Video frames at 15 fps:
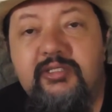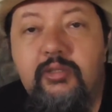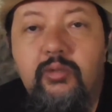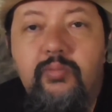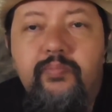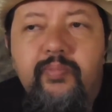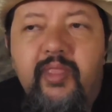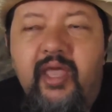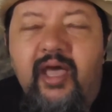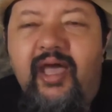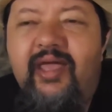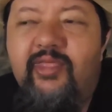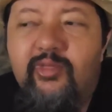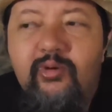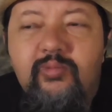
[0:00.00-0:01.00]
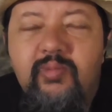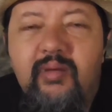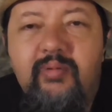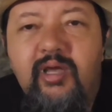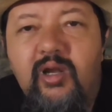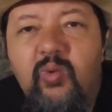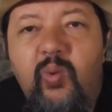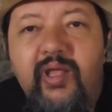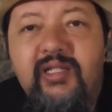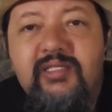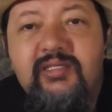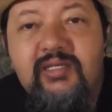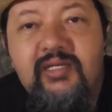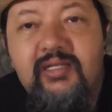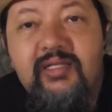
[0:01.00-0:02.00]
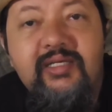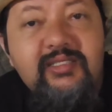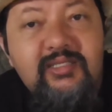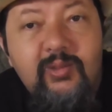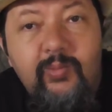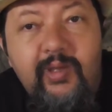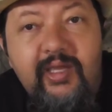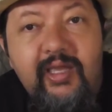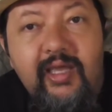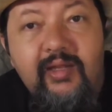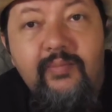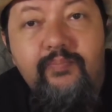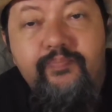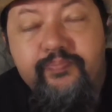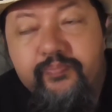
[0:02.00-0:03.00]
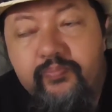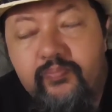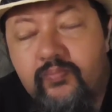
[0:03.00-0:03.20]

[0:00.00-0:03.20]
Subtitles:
So I thought maybe I'd wait until at least the weekend